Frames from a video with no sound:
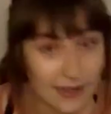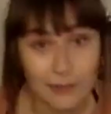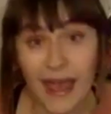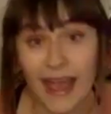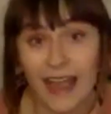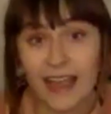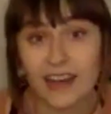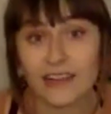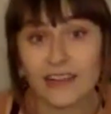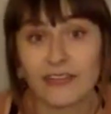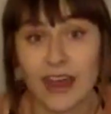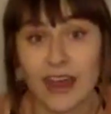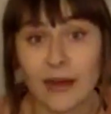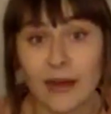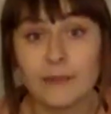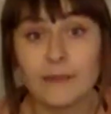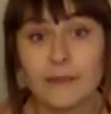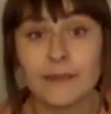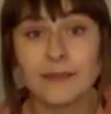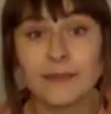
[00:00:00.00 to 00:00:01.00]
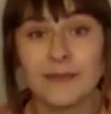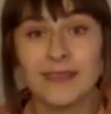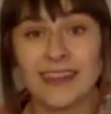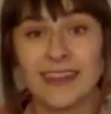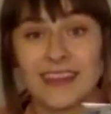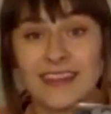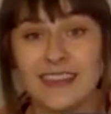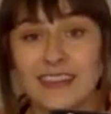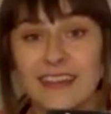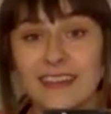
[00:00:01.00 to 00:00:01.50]
packet of them,
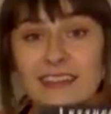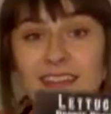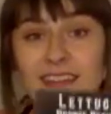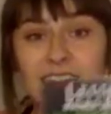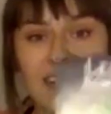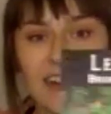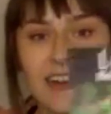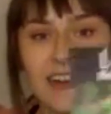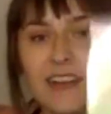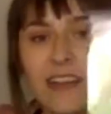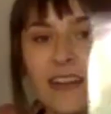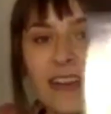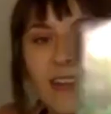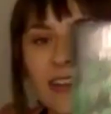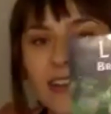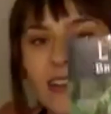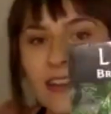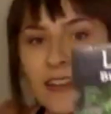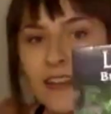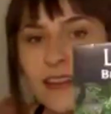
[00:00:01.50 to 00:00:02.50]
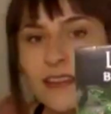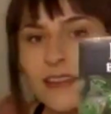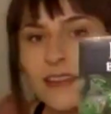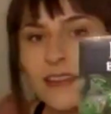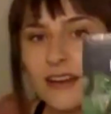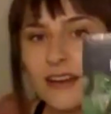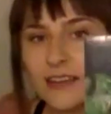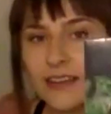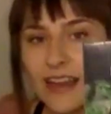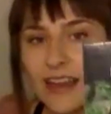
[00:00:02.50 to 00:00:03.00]
like these here,
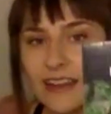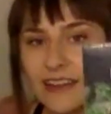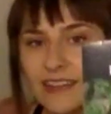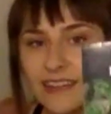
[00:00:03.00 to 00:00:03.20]
they're a lettuce